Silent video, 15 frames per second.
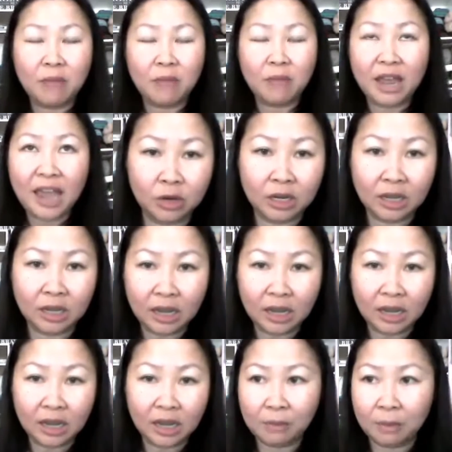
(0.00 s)
morning,
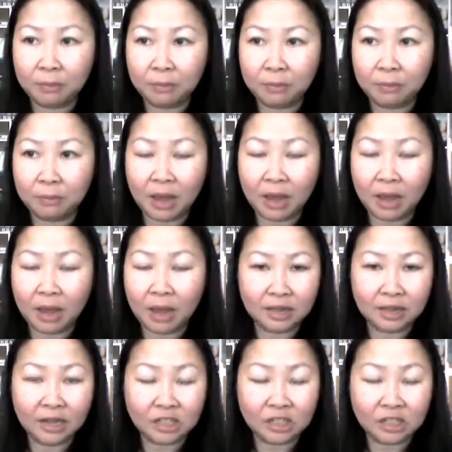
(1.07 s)
I'm up on
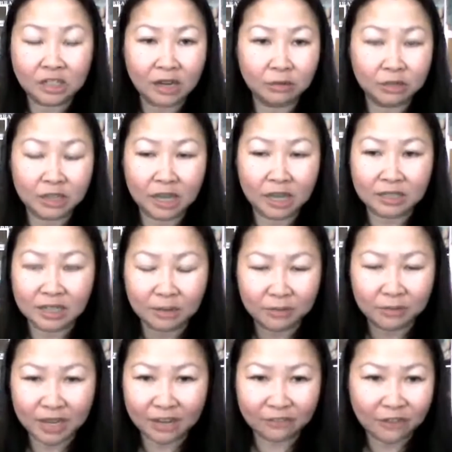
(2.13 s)
and chatting with you guys
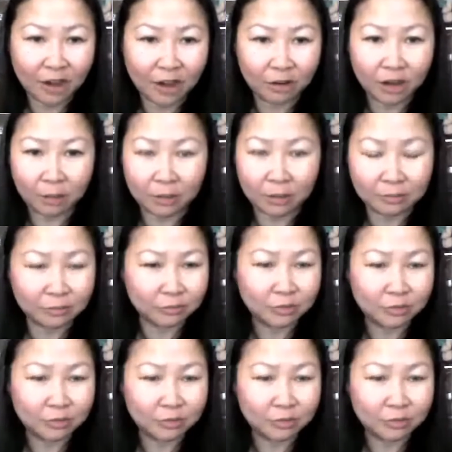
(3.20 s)
and I'm getting fired up.